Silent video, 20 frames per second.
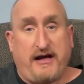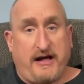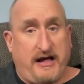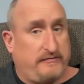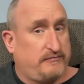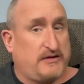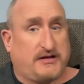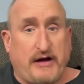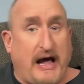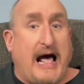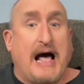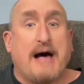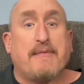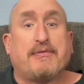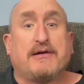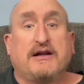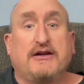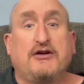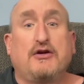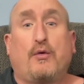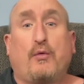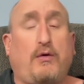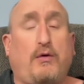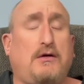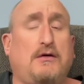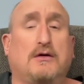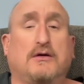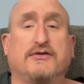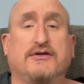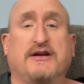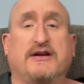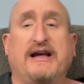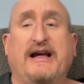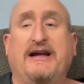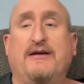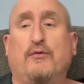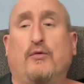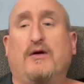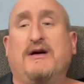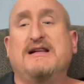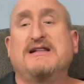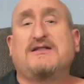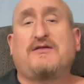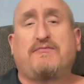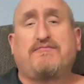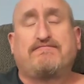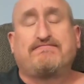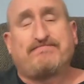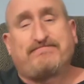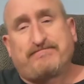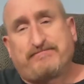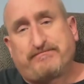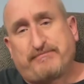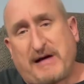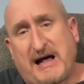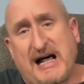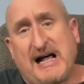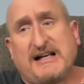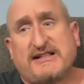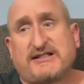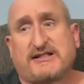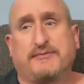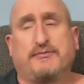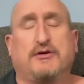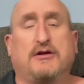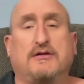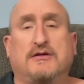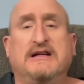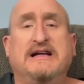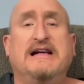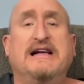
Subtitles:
to happen in your world and what is possible.